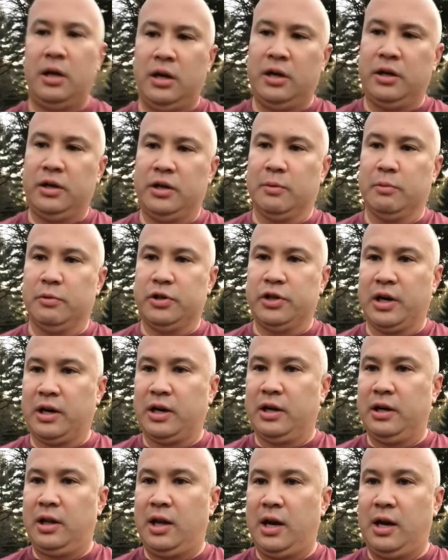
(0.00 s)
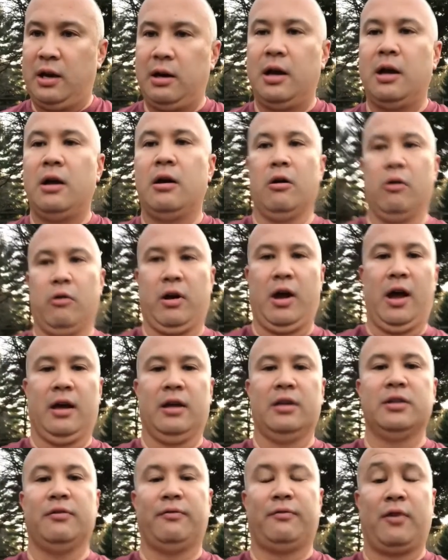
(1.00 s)
Double checking that. Okay,
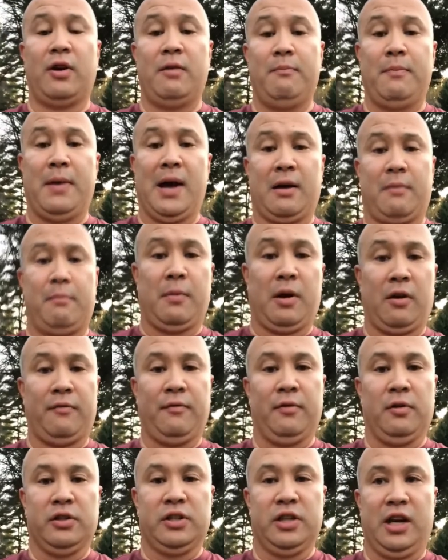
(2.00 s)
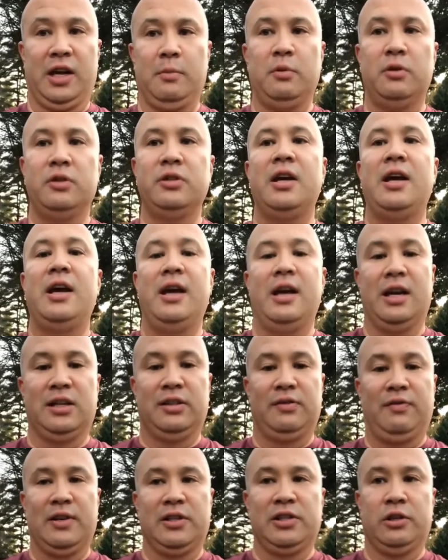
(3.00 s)
so front and back microphones enabled. It is
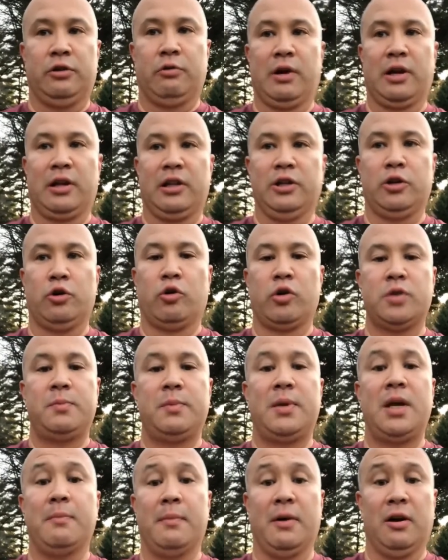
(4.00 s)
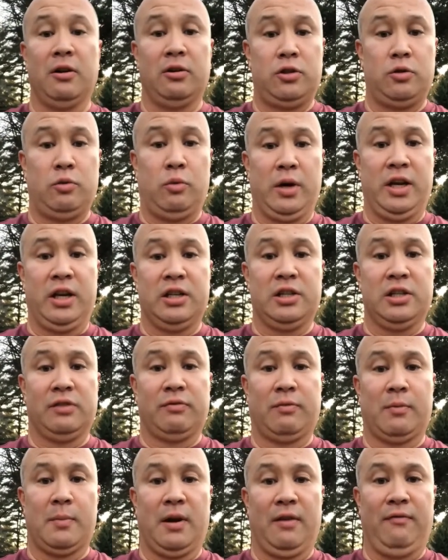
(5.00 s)
facing directly towards me, about 20 inches from
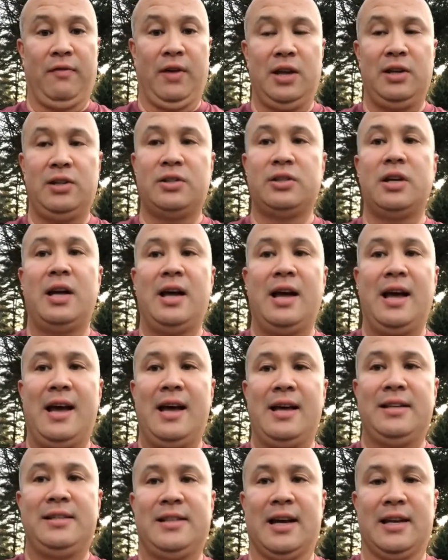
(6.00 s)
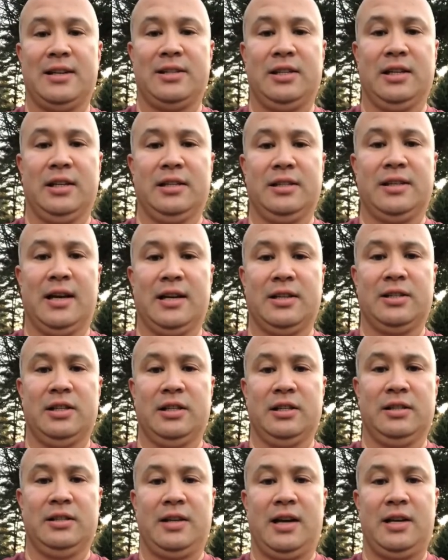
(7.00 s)
my face. Testing, testing,
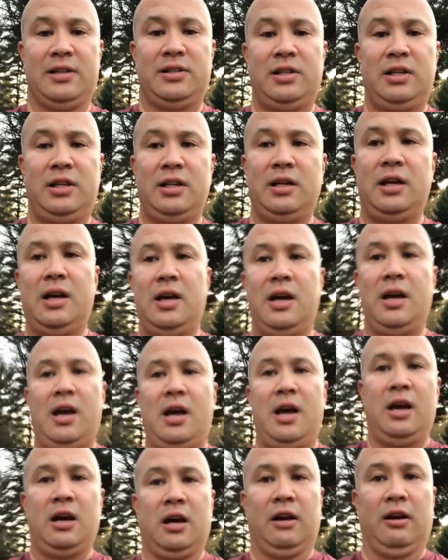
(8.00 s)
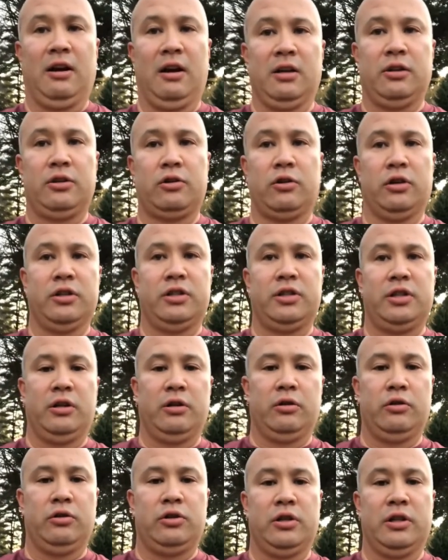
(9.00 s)
testing. Gonna turn it to
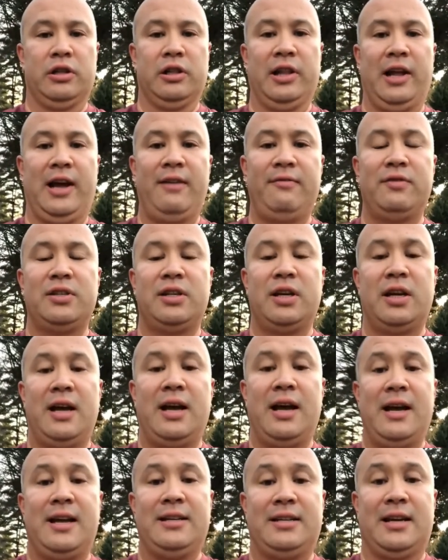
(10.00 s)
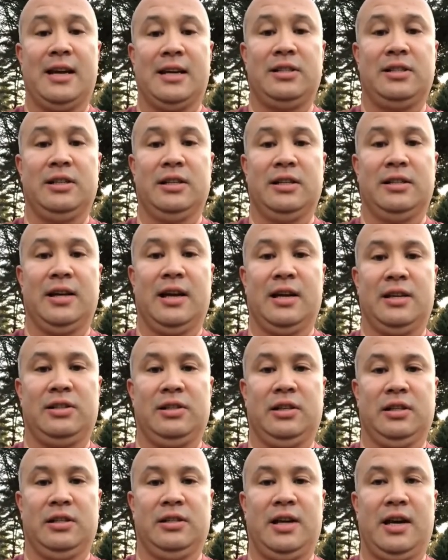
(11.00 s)
the left. Testing,
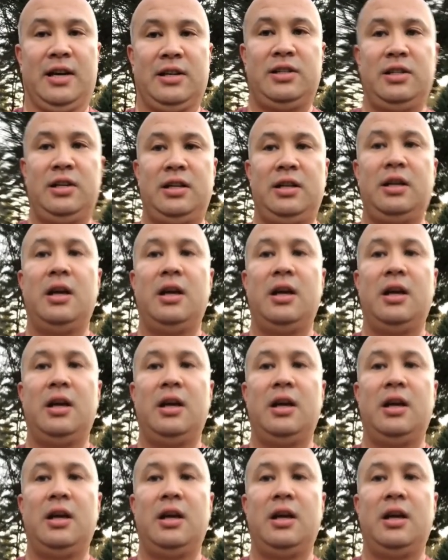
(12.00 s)
testing, testing.